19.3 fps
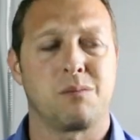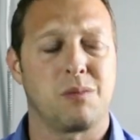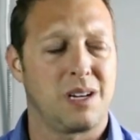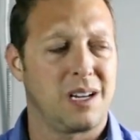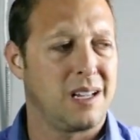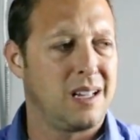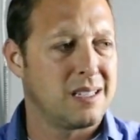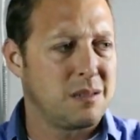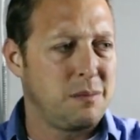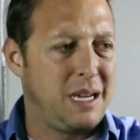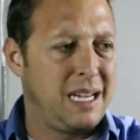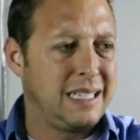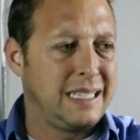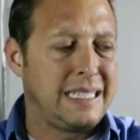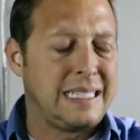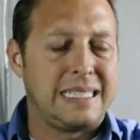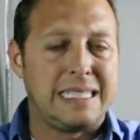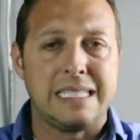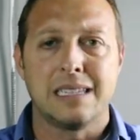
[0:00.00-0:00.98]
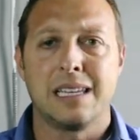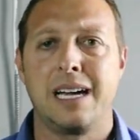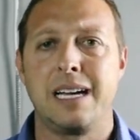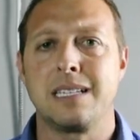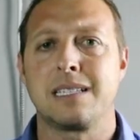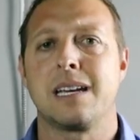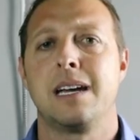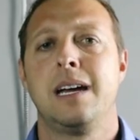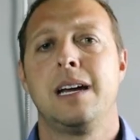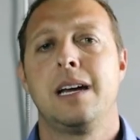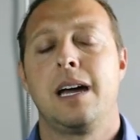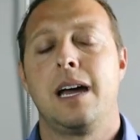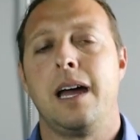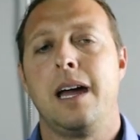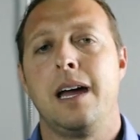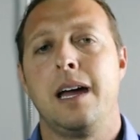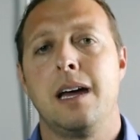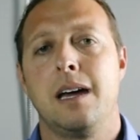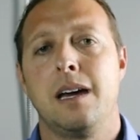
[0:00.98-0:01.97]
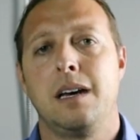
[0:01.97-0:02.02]
I'm gonna get some L E D lights
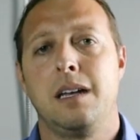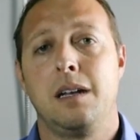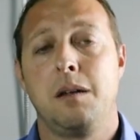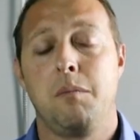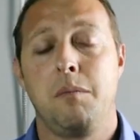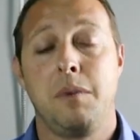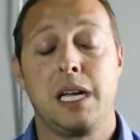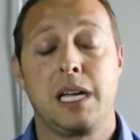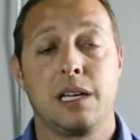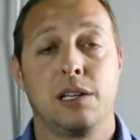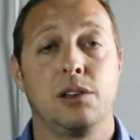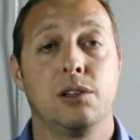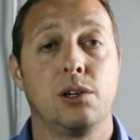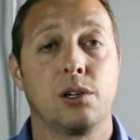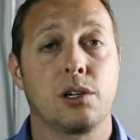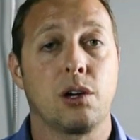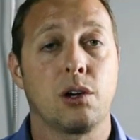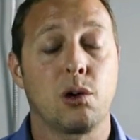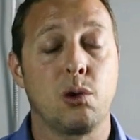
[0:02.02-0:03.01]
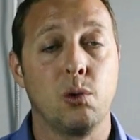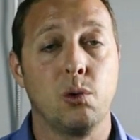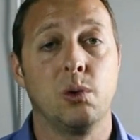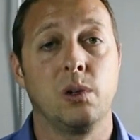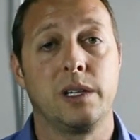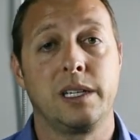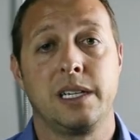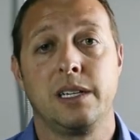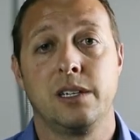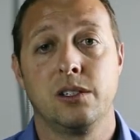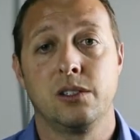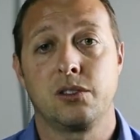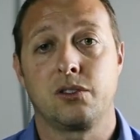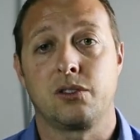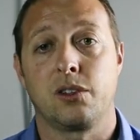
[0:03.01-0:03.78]
and make it look cool in here.